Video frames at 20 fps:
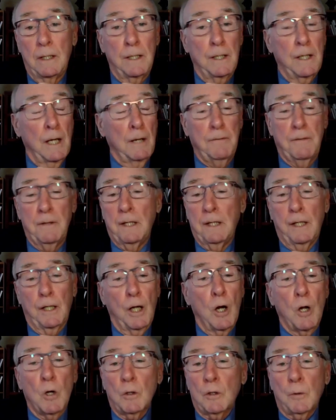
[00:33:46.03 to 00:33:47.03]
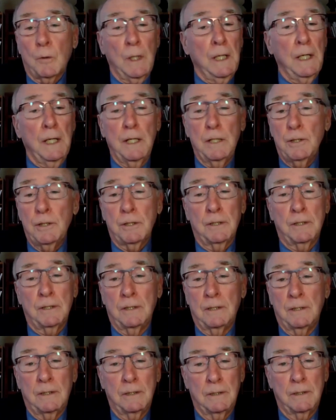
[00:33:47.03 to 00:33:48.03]
Nothing in all
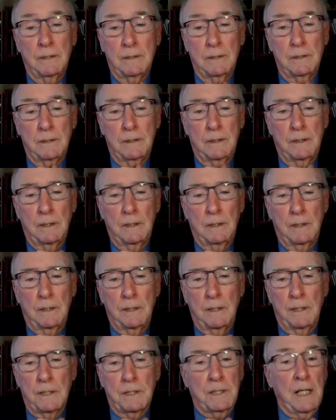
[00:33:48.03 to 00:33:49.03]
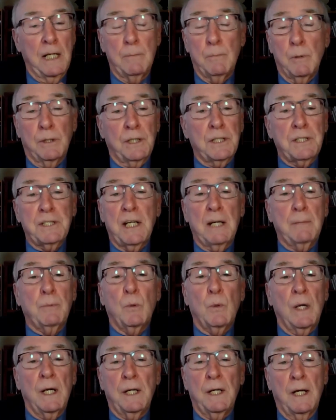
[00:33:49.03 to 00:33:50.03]
creation is able to
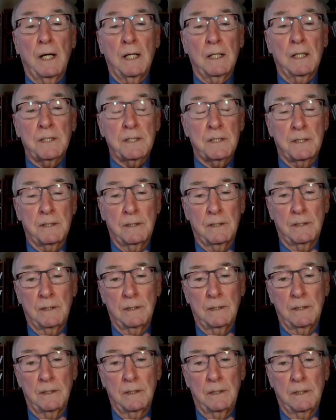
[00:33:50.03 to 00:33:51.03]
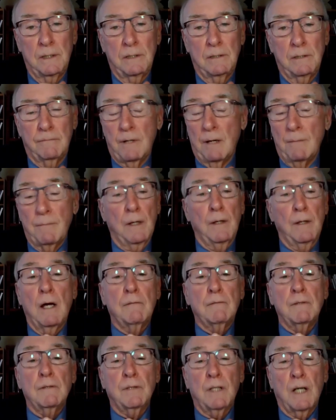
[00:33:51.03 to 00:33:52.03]
separate us from the
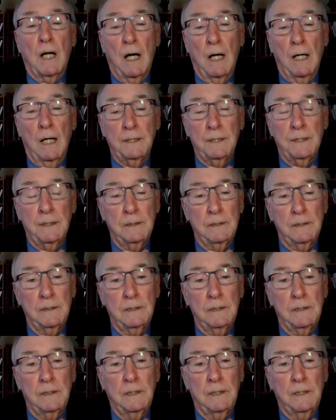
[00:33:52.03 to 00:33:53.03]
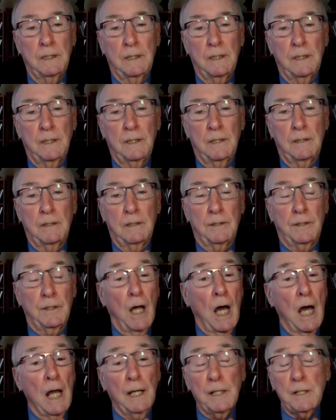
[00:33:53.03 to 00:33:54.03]
love of God.
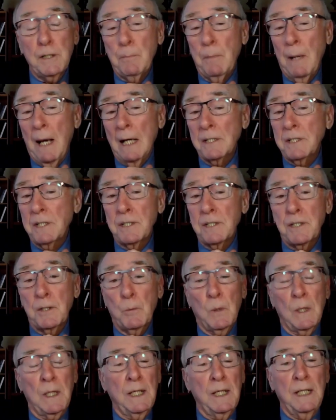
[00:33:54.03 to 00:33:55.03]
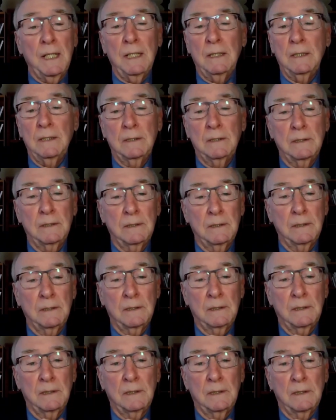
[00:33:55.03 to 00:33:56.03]
Knowledge passes away,
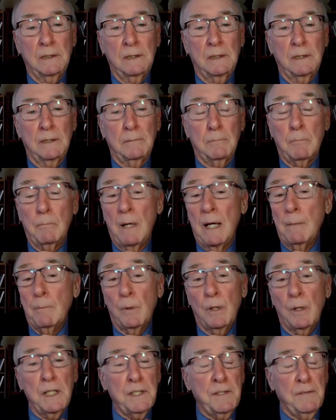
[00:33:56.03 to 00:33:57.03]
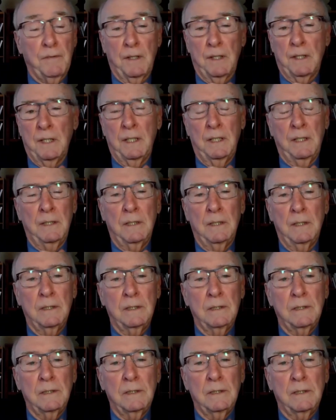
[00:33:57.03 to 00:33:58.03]
memories fade,
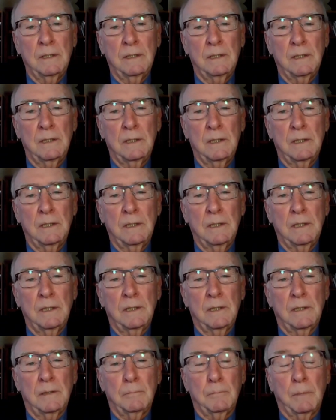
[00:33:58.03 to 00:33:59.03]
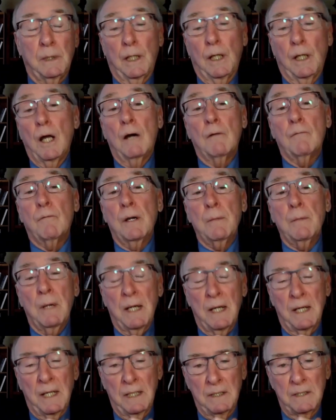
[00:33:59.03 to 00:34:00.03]
but love
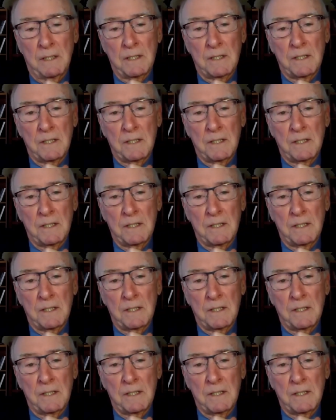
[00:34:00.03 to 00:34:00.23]
remains.